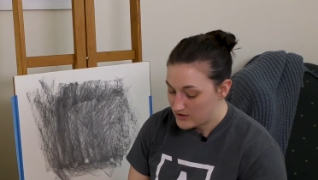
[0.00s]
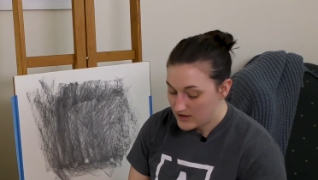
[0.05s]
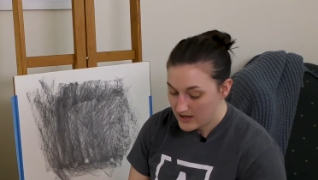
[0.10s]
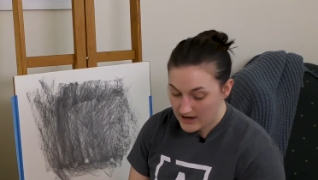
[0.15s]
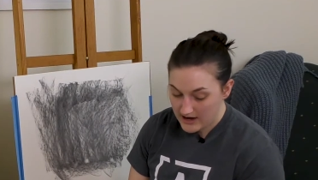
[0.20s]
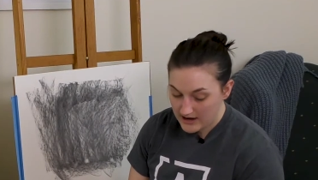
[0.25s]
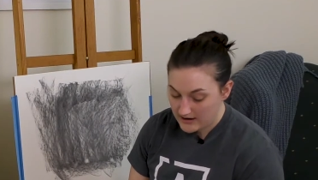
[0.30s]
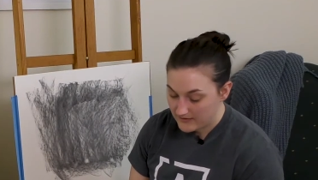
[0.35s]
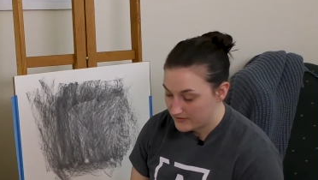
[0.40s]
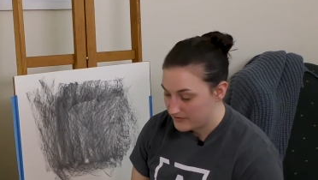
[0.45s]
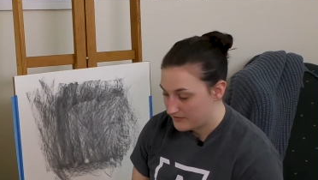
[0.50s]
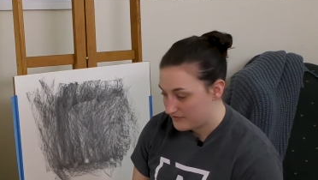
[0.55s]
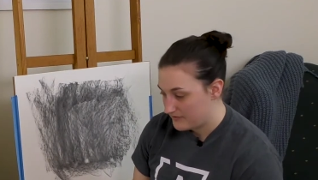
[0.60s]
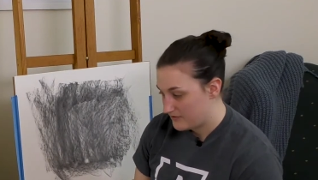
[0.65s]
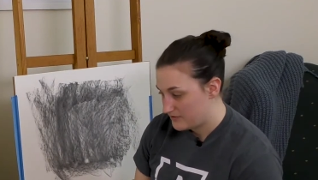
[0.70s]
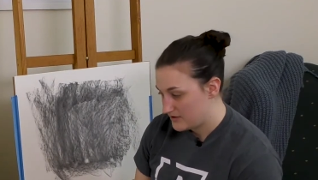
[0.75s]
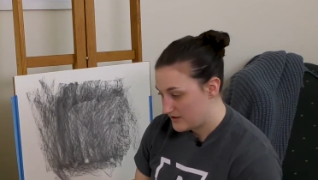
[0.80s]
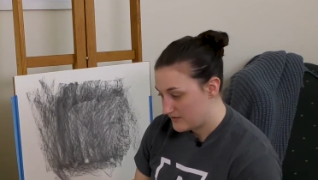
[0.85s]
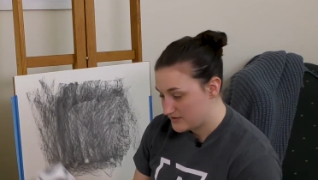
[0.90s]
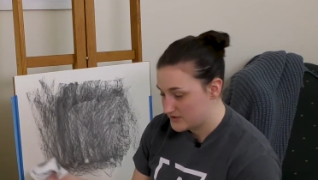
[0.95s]
have, if all
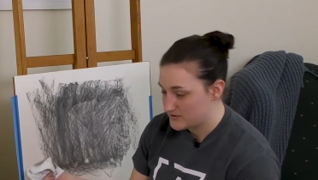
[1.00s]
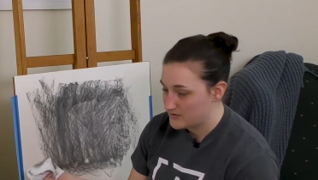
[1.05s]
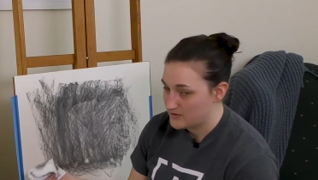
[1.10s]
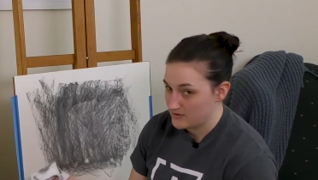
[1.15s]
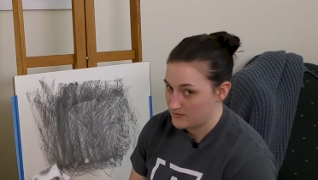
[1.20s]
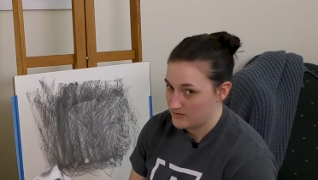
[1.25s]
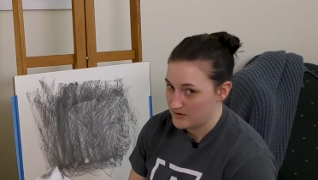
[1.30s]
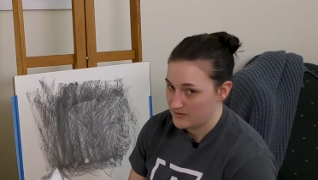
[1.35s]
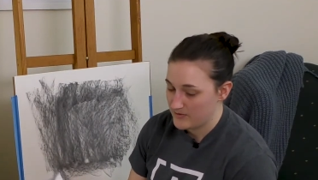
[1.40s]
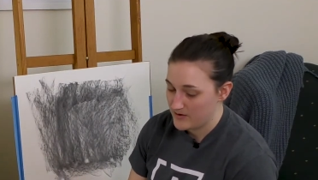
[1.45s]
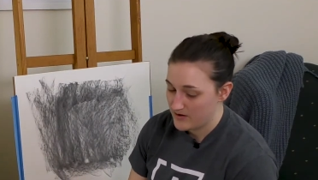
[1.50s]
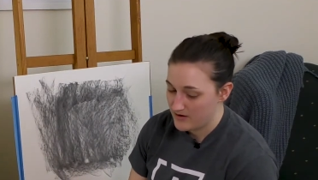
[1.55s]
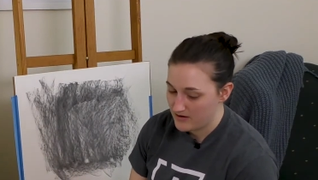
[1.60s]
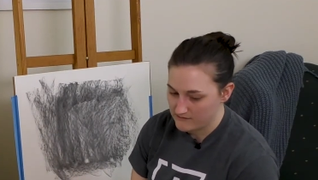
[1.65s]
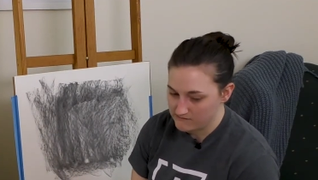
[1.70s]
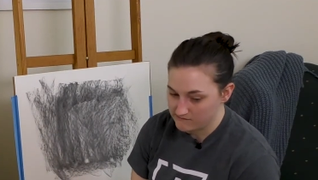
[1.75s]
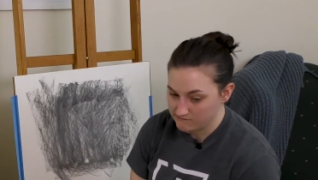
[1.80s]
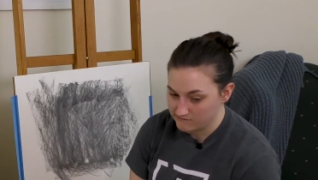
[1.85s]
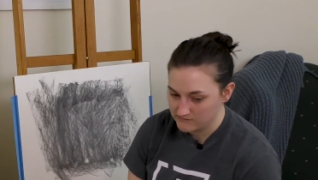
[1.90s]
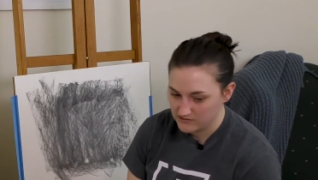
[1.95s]
you have is toilet paper,
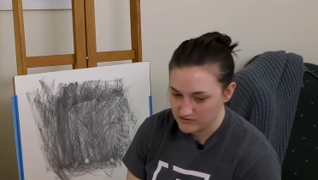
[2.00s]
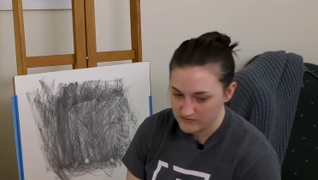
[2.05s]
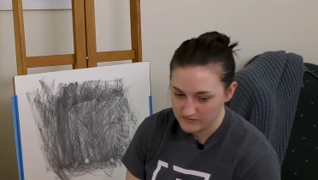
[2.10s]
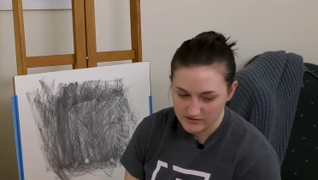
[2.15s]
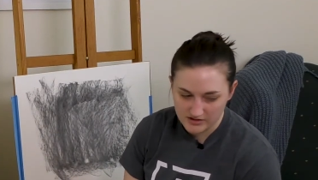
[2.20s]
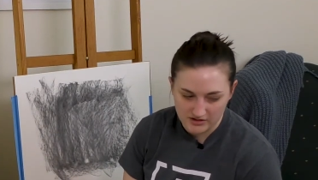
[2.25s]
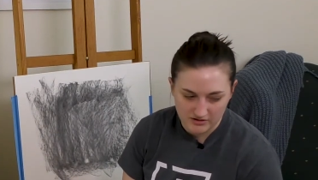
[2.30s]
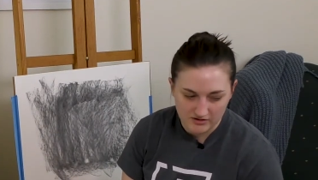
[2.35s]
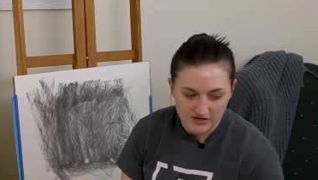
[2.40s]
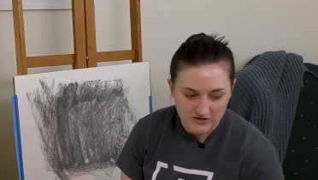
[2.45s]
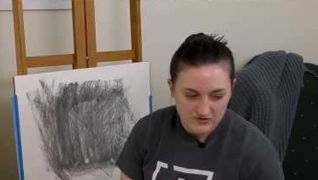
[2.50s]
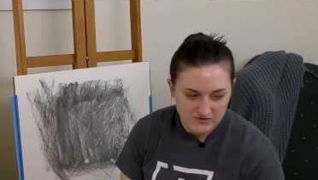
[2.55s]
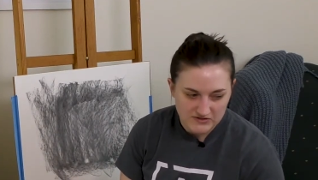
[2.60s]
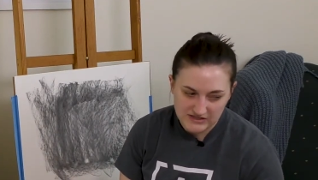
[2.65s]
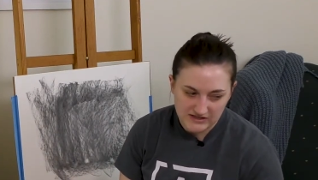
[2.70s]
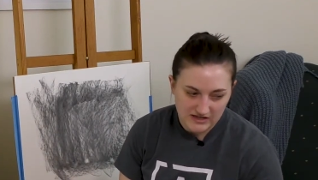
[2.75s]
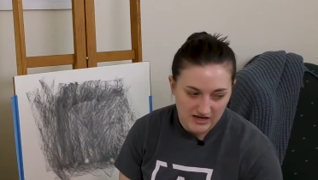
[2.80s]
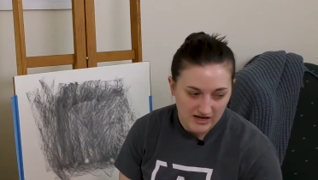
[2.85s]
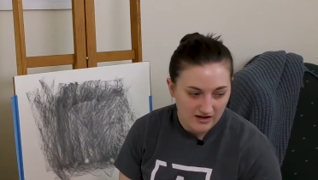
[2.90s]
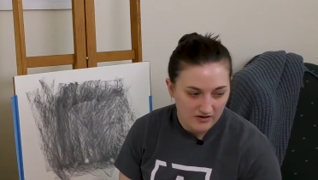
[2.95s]
well, you're not using
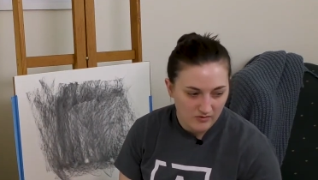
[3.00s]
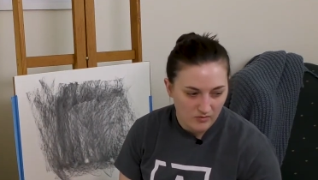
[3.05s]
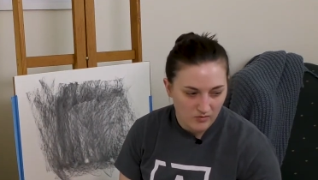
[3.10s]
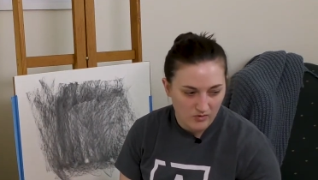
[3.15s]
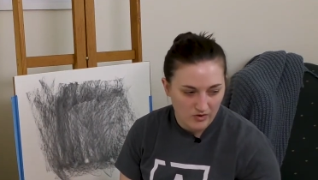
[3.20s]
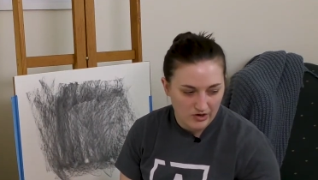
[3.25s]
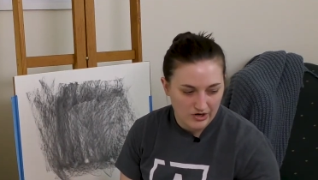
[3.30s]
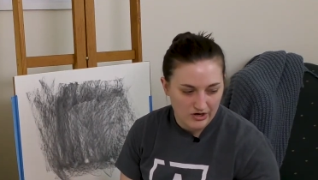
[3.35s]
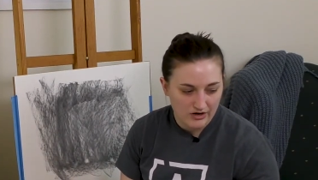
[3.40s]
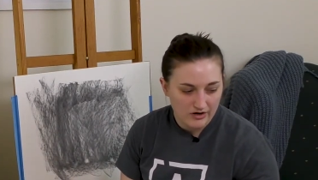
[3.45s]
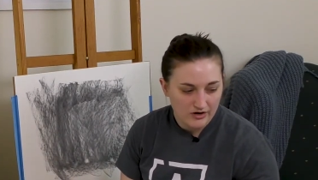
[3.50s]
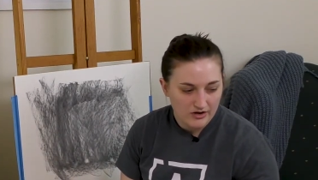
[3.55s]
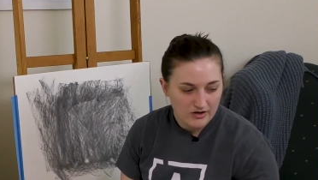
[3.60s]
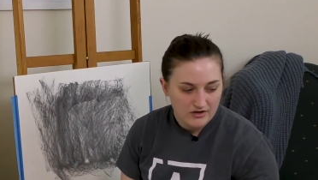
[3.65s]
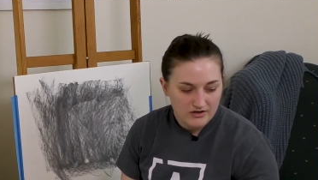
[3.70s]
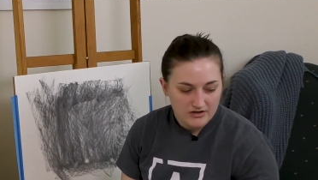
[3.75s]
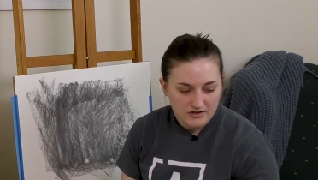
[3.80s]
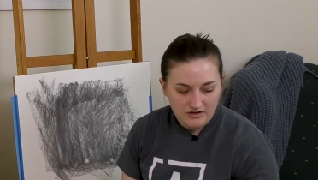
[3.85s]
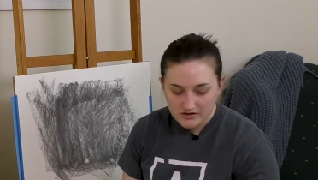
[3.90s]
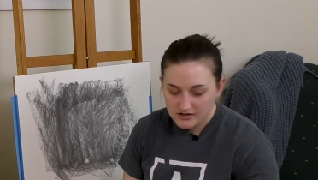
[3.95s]
that, or
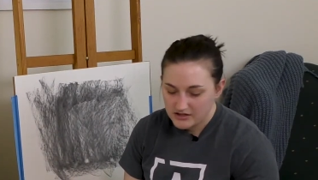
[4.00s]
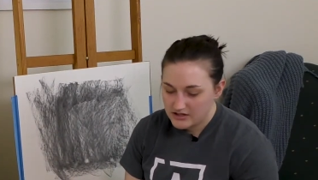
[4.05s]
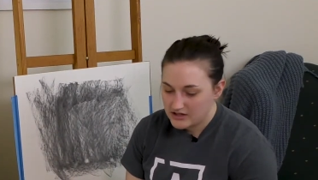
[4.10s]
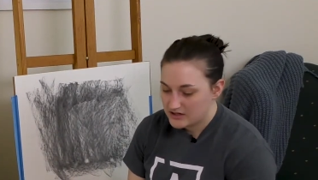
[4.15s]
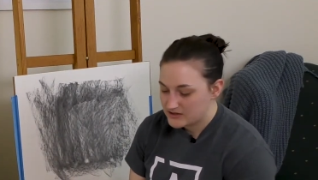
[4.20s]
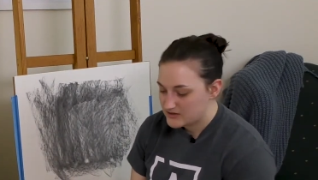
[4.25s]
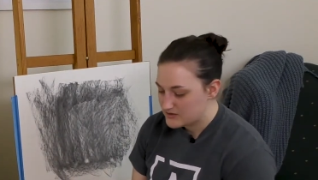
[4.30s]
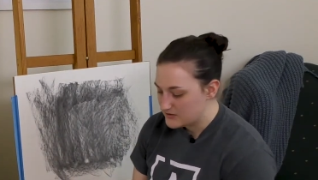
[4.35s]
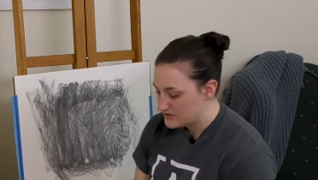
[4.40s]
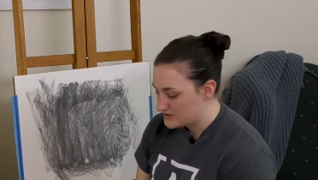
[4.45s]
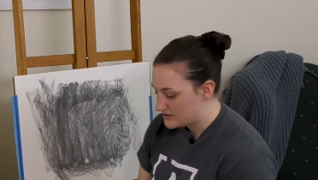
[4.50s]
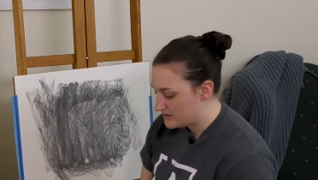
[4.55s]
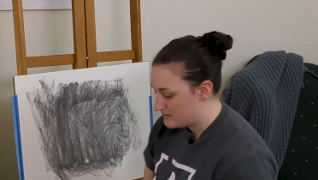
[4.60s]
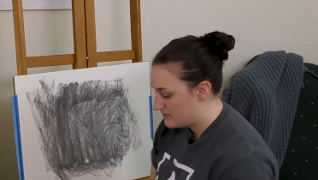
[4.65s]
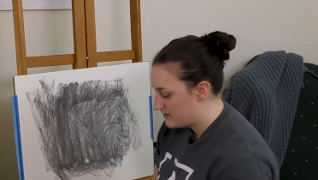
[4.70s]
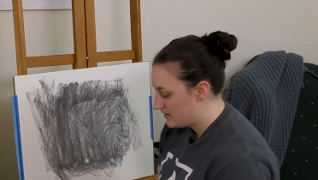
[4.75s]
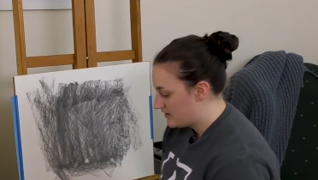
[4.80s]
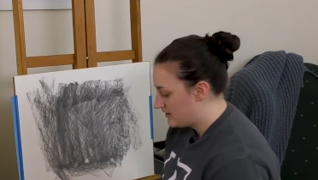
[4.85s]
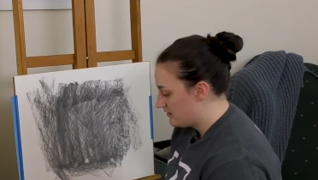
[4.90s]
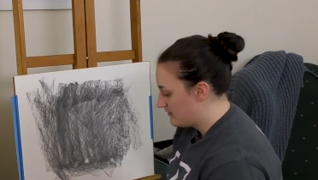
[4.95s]
Kleenex or
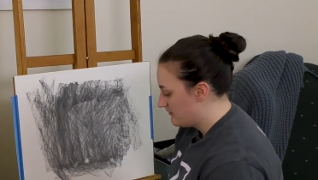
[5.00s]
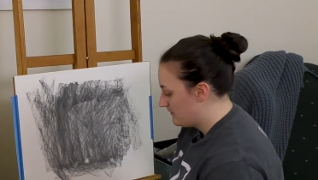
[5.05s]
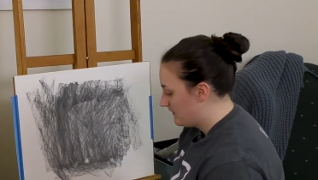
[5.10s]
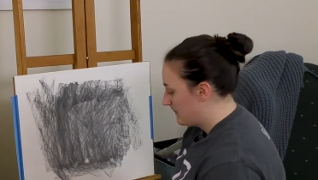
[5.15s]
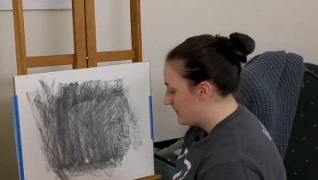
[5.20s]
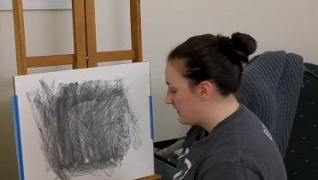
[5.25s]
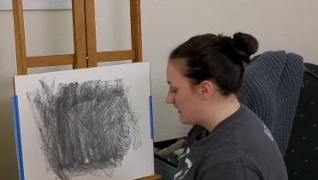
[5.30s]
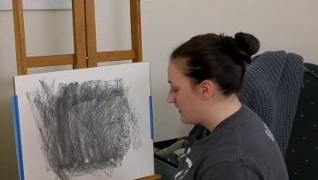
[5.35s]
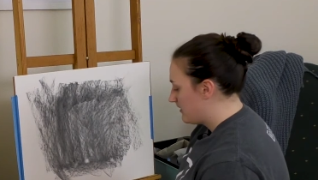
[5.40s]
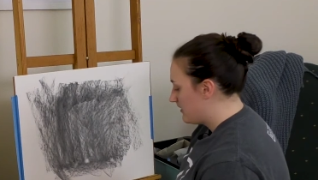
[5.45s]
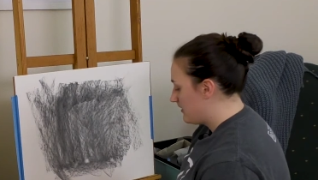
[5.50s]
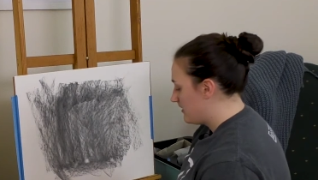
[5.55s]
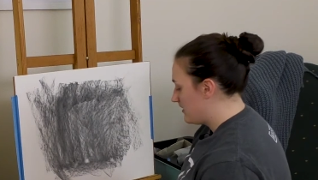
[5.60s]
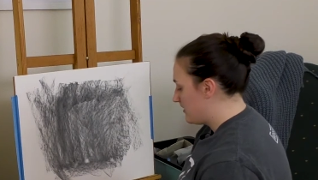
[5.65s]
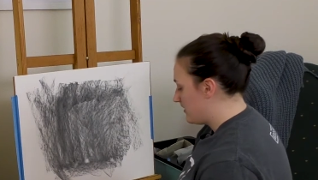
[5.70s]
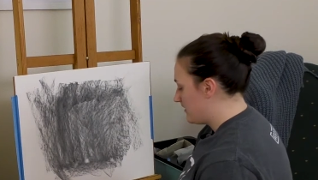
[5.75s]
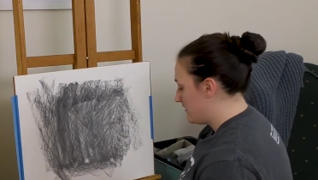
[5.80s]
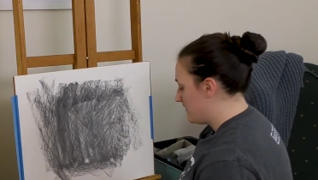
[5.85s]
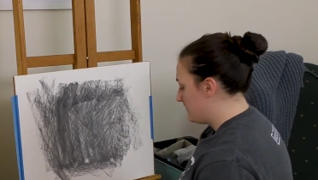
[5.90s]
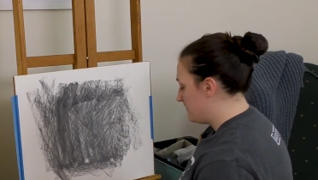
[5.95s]
something.
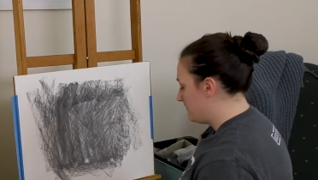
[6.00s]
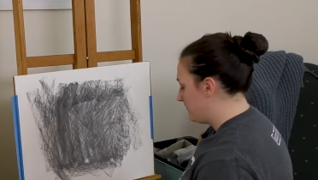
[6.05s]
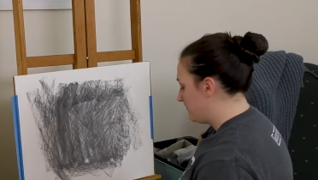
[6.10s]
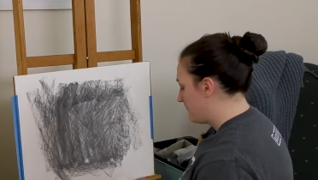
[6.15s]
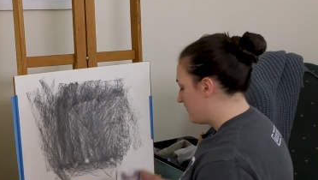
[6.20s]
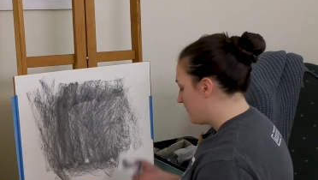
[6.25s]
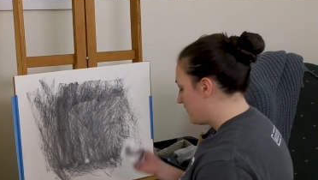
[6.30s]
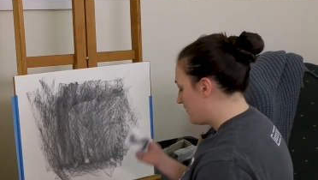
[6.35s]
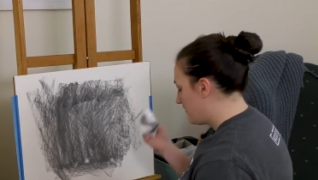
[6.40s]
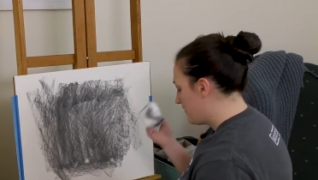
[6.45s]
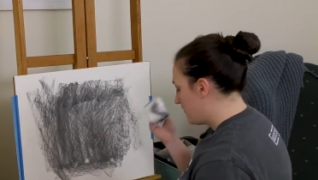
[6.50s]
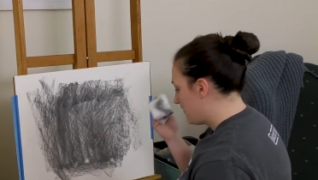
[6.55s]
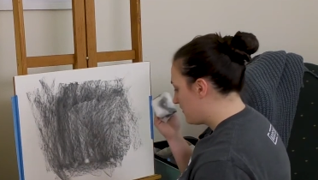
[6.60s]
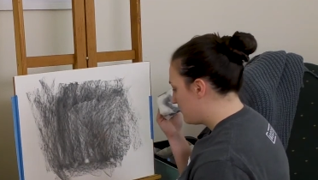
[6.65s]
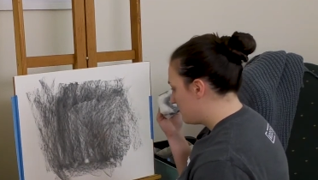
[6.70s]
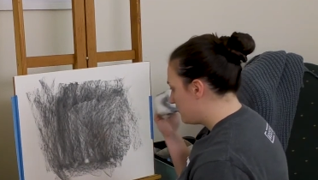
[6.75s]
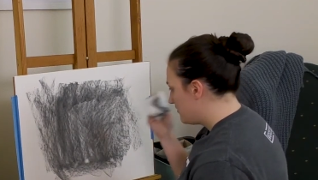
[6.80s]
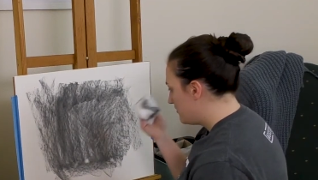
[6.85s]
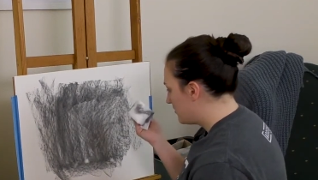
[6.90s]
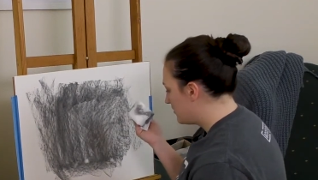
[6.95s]

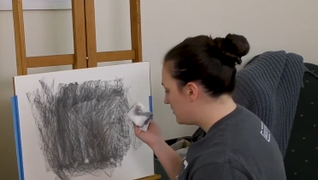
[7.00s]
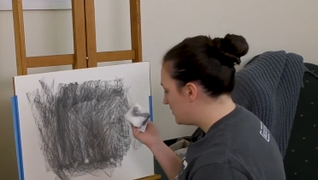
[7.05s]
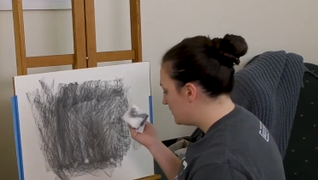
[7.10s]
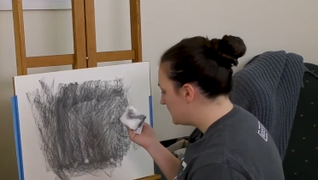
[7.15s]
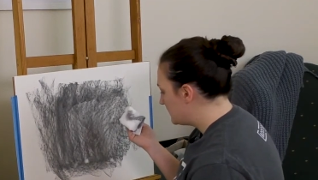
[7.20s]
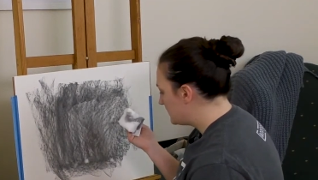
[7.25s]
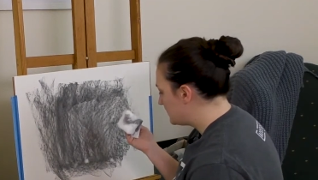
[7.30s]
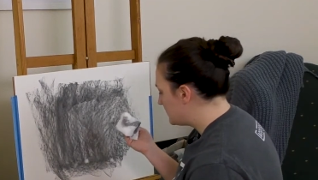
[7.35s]
You're going to use